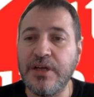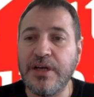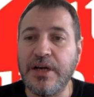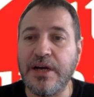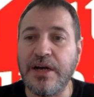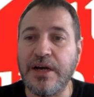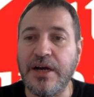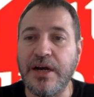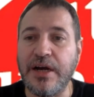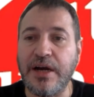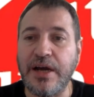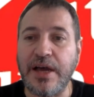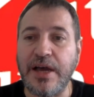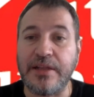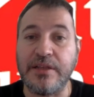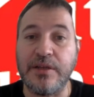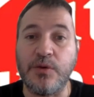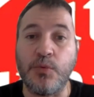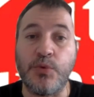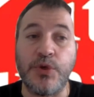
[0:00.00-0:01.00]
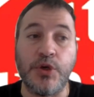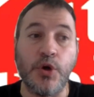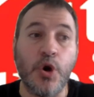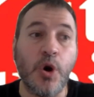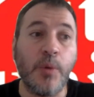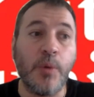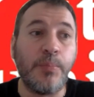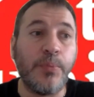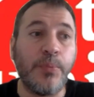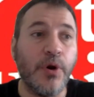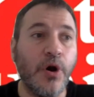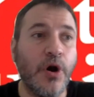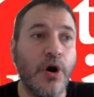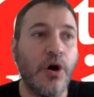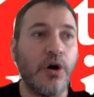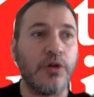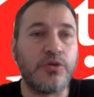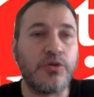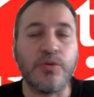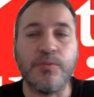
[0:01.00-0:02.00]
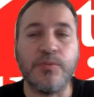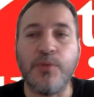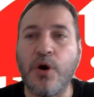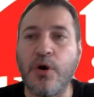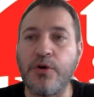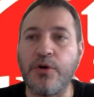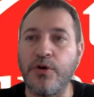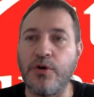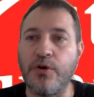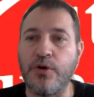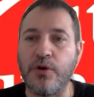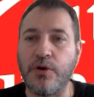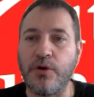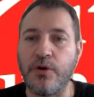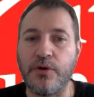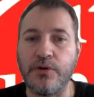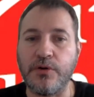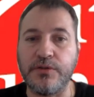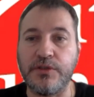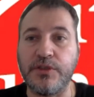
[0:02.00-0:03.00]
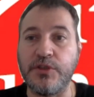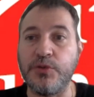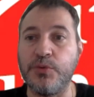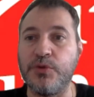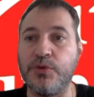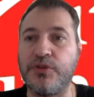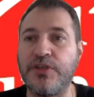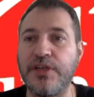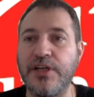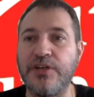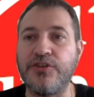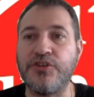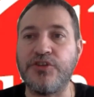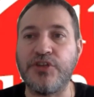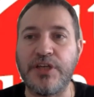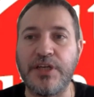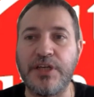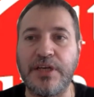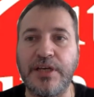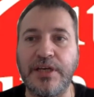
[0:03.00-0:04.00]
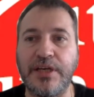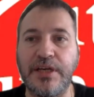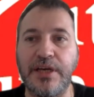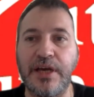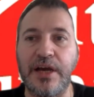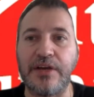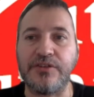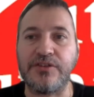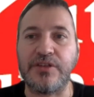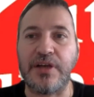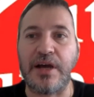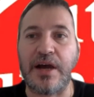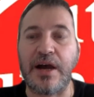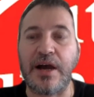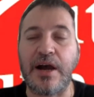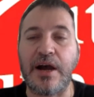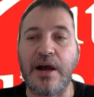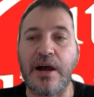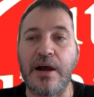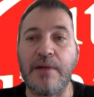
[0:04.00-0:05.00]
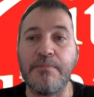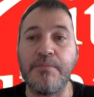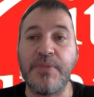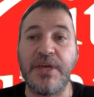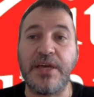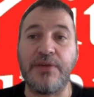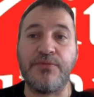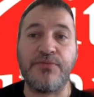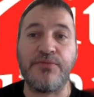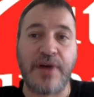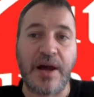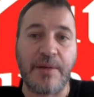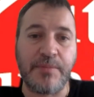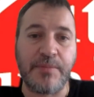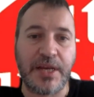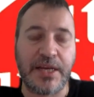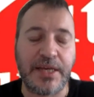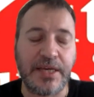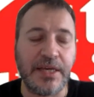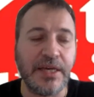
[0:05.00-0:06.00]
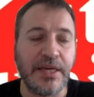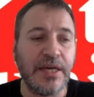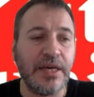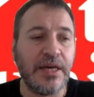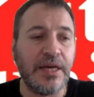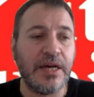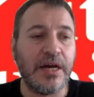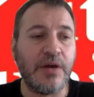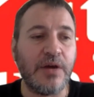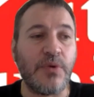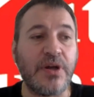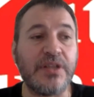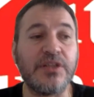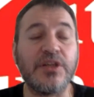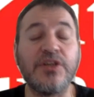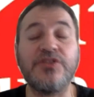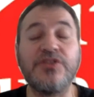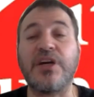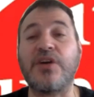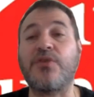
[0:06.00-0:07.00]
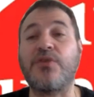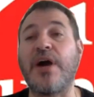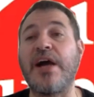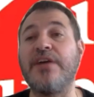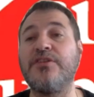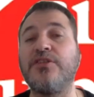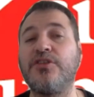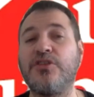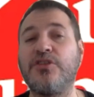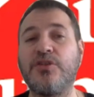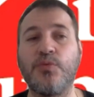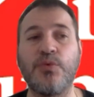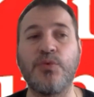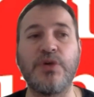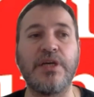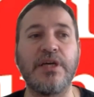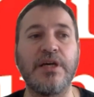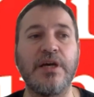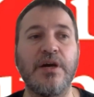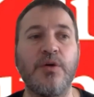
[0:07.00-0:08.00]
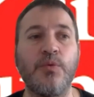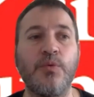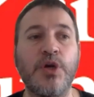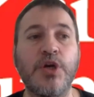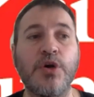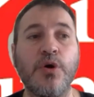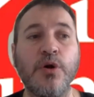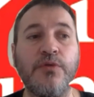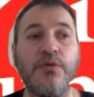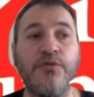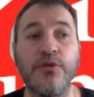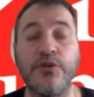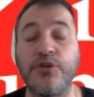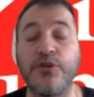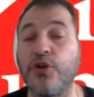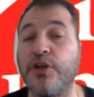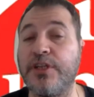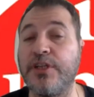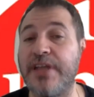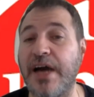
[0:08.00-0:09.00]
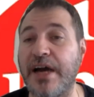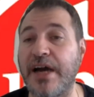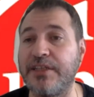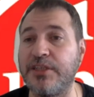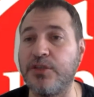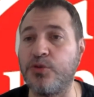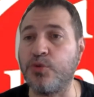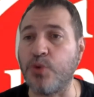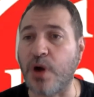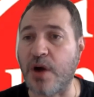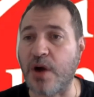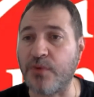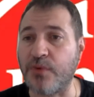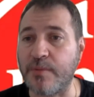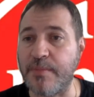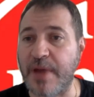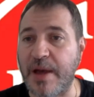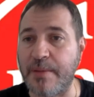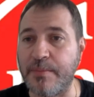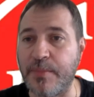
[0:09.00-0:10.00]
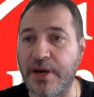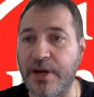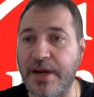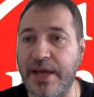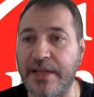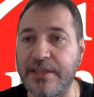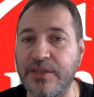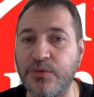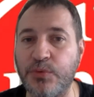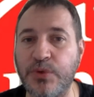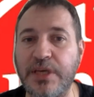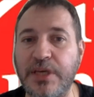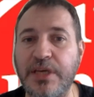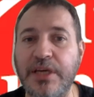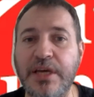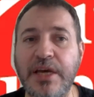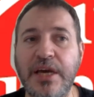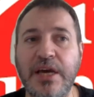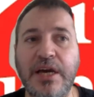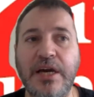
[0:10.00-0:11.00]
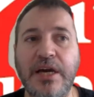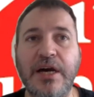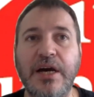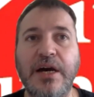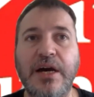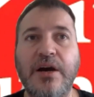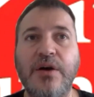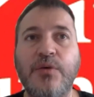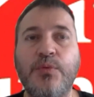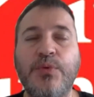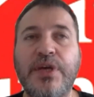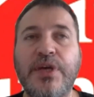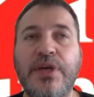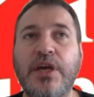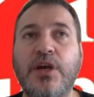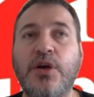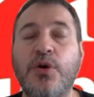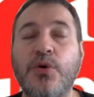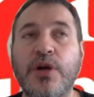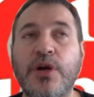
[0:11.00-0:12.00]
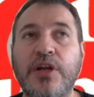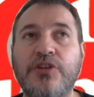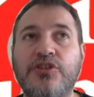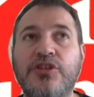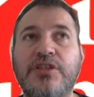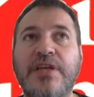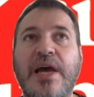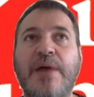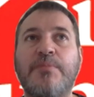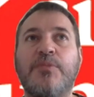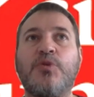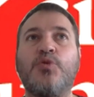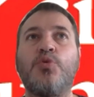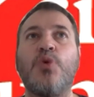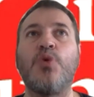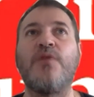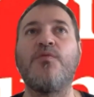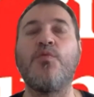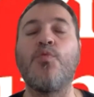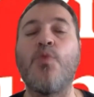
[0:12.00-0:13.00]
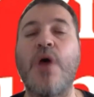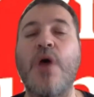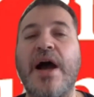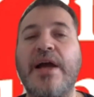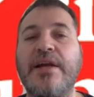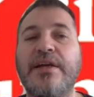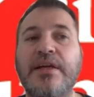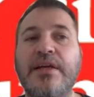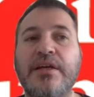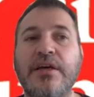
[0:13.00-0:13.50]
And we hope tomorrow in the UCLG as a big family, when there is a crisis, we call for solidarity to our member, and we encourage them to have one